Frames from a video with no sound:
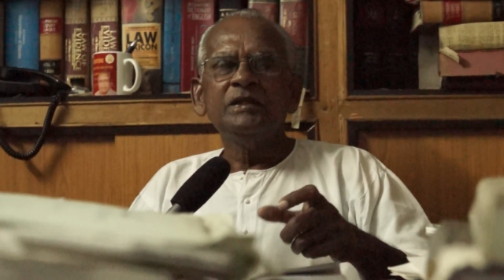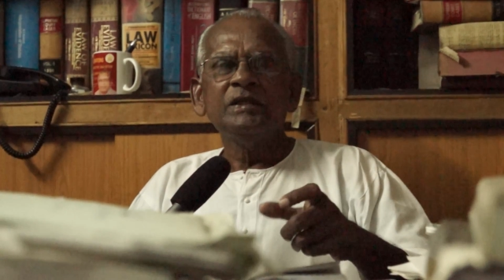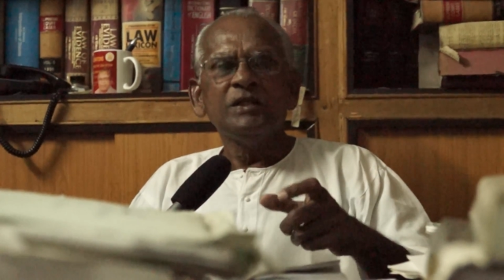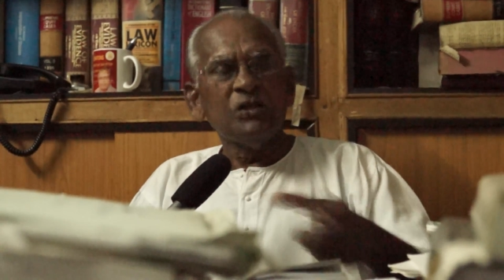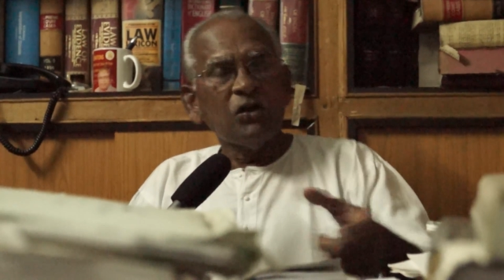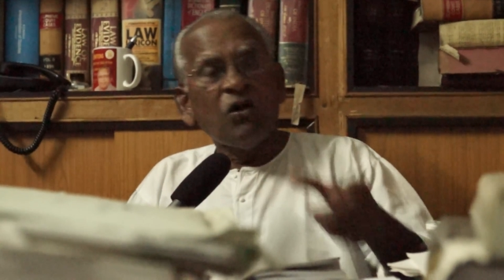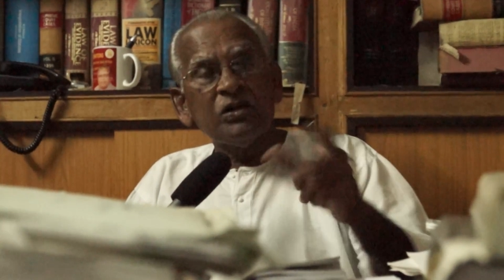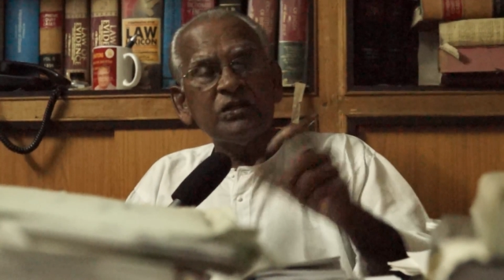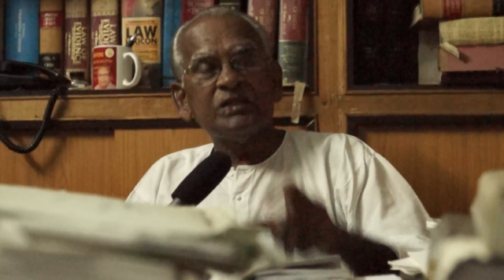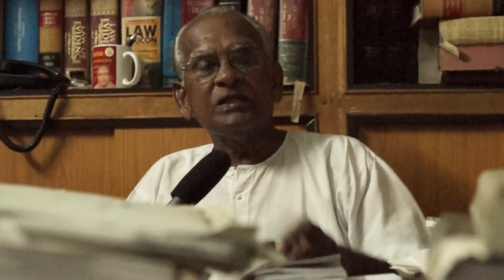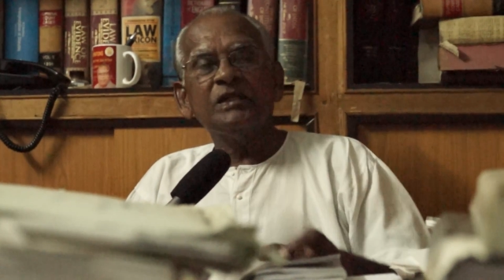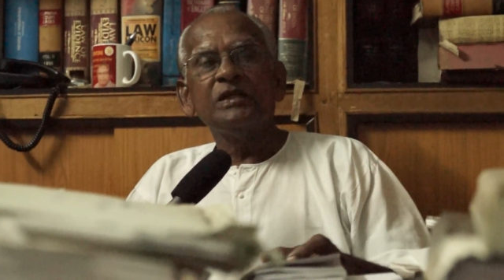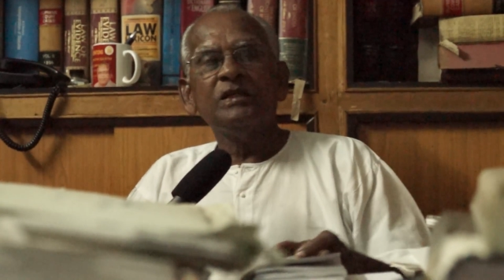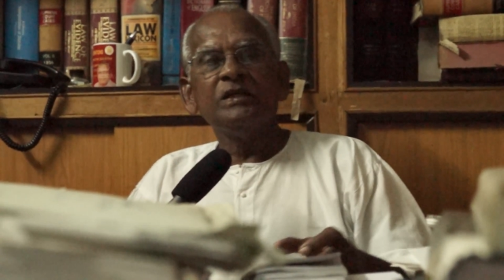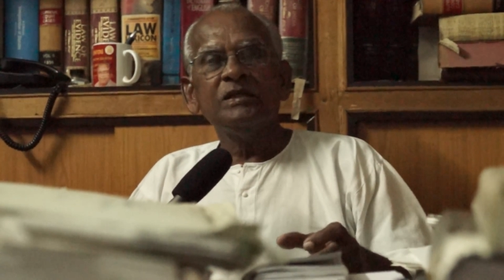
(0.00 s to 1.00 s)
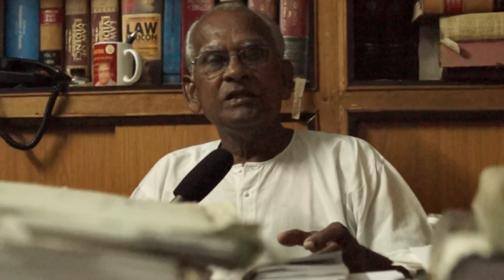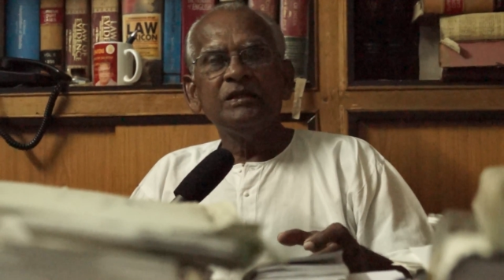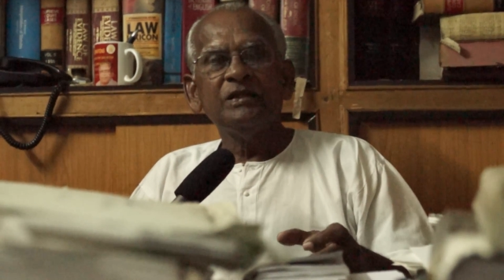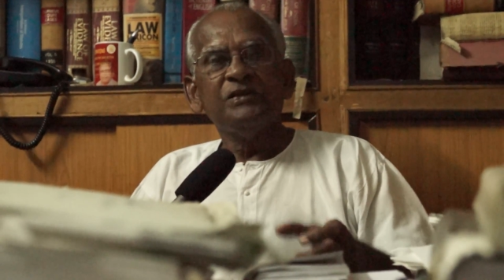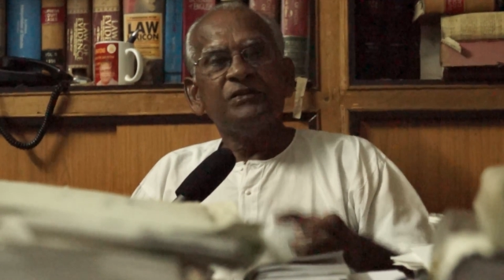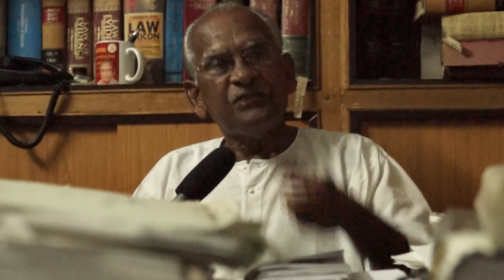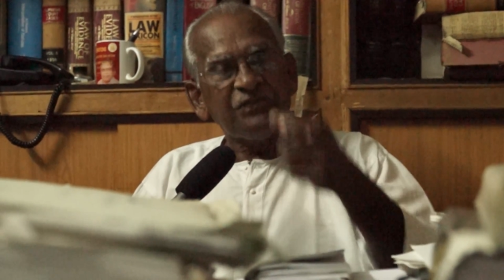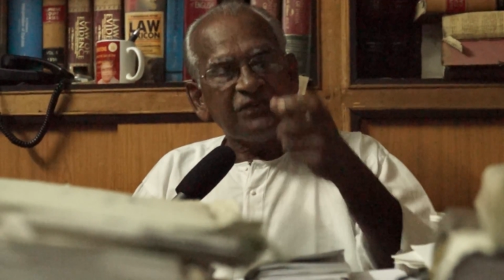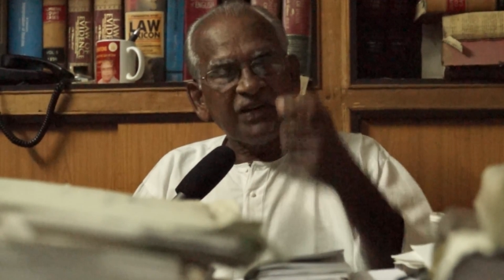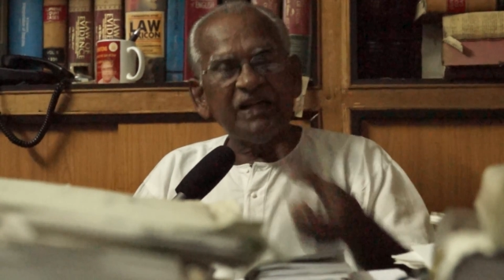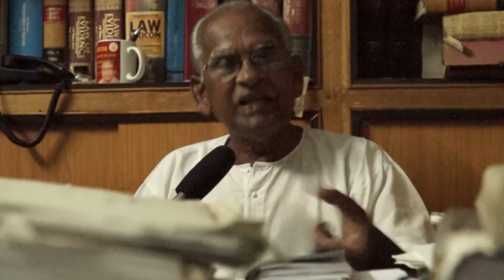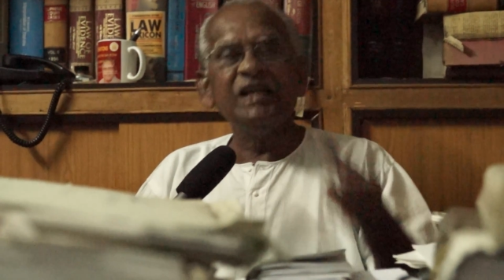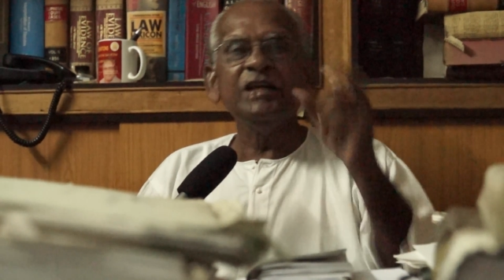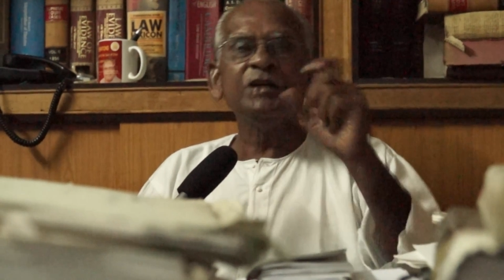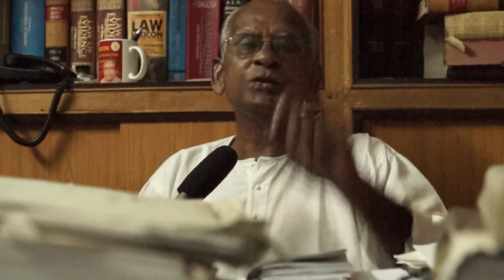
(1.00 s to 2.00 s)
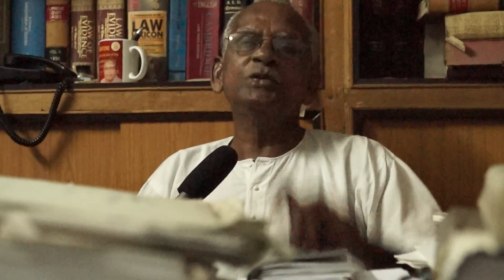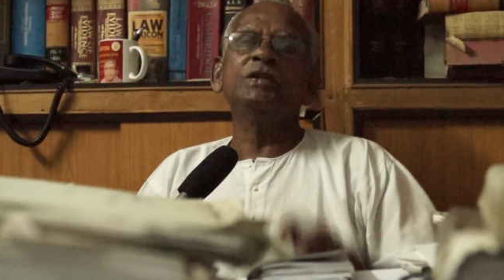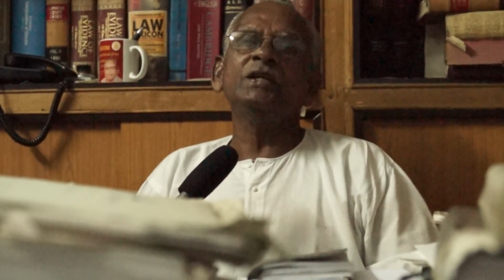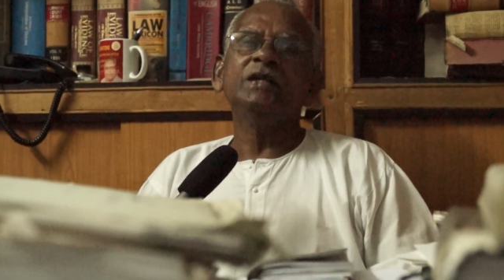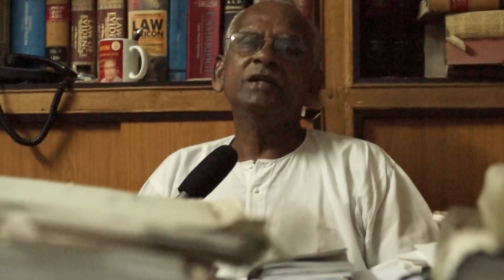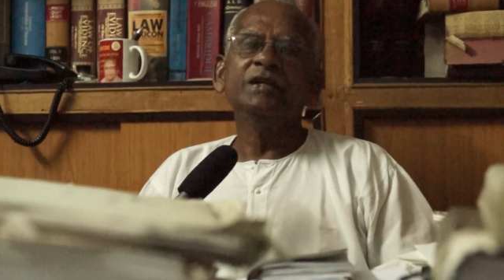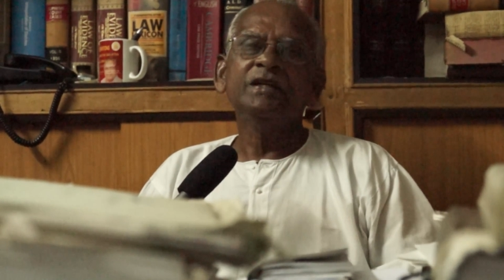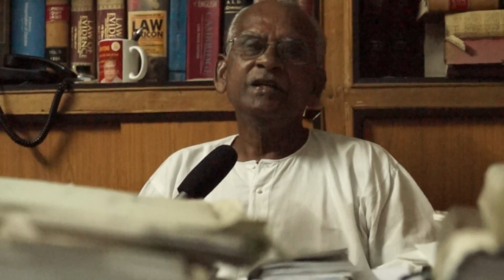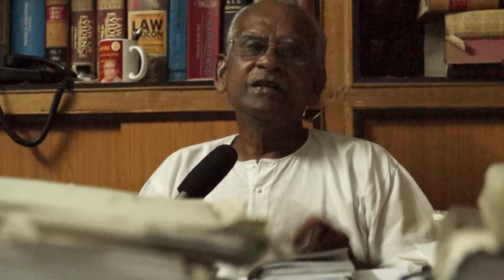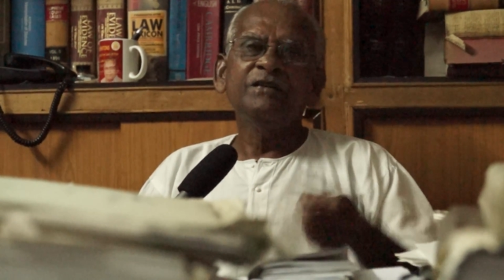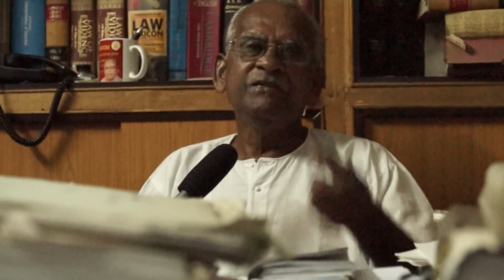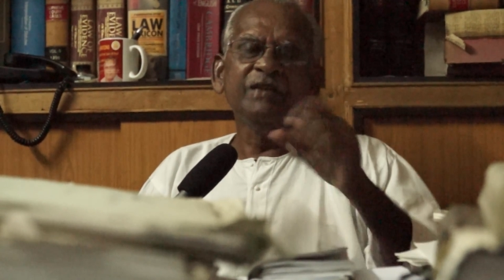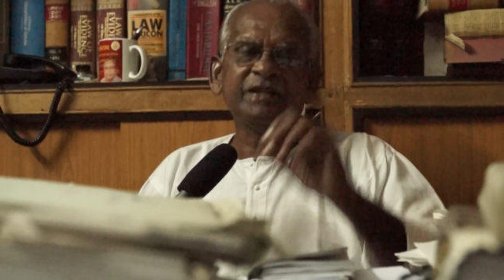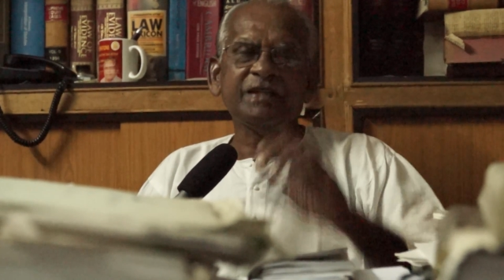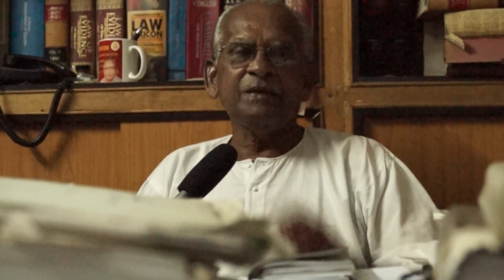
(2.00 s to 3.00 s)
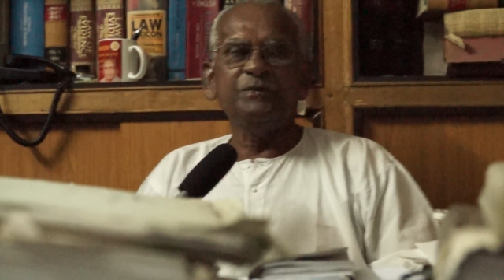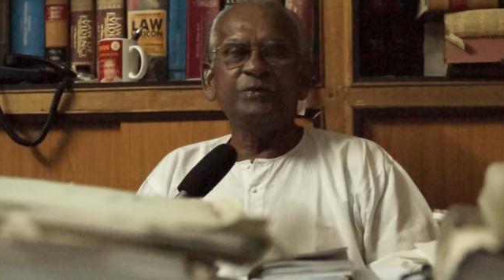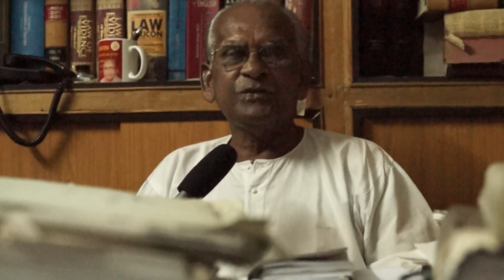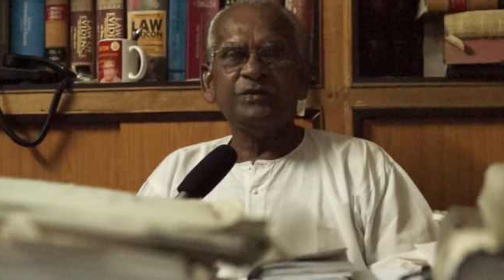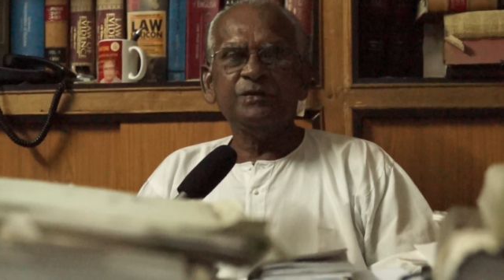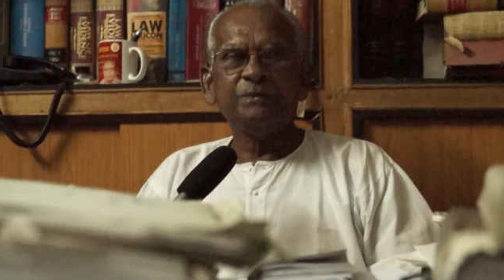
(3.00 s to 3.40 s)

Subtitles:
not friendly to the victims.